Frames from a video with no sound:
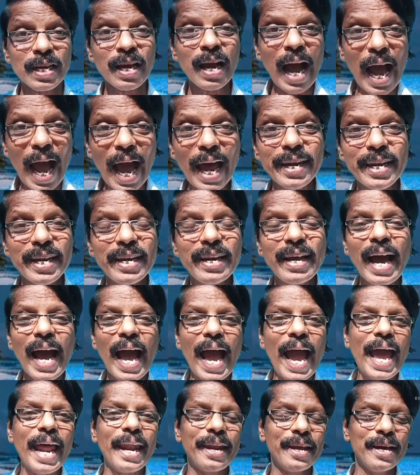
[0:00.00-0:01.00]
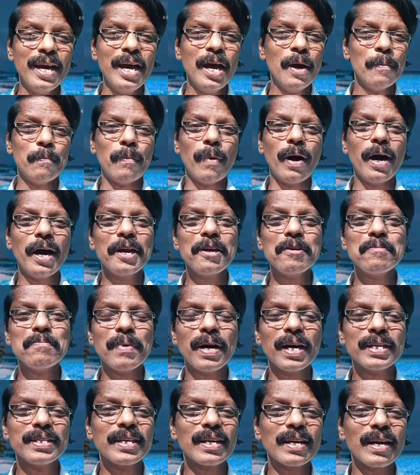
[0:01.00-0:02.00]
Hand in hand, my
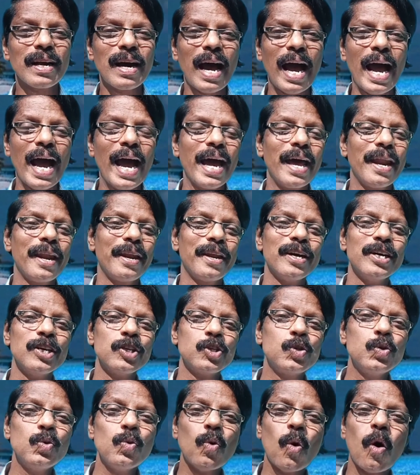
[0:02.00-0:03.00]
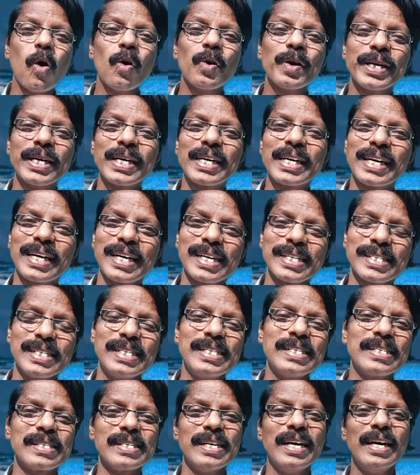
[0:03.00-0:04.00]
mother and two of her
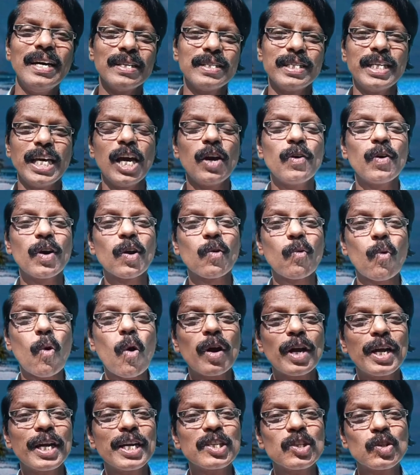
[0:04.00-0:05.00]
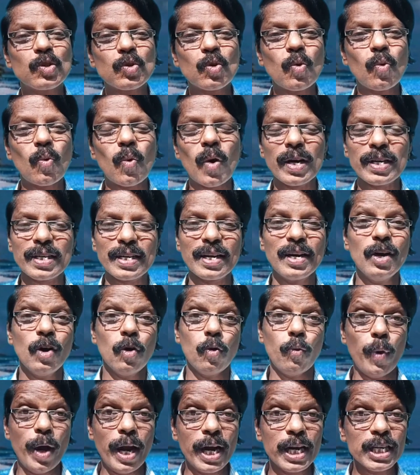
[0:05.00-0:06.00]
cousins, they were walking through water
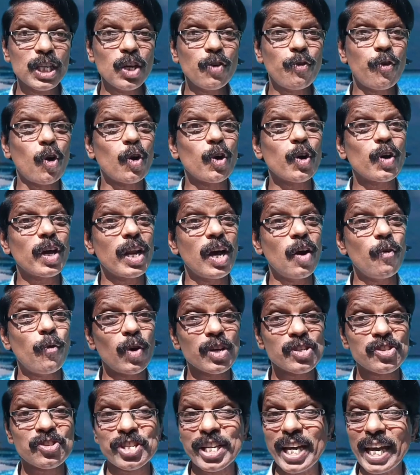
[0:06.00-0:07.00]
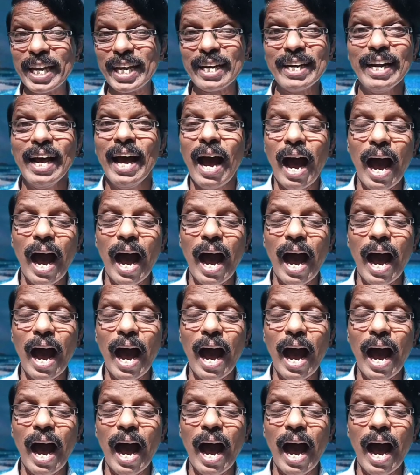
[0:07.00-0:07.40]
when the photograph was taken.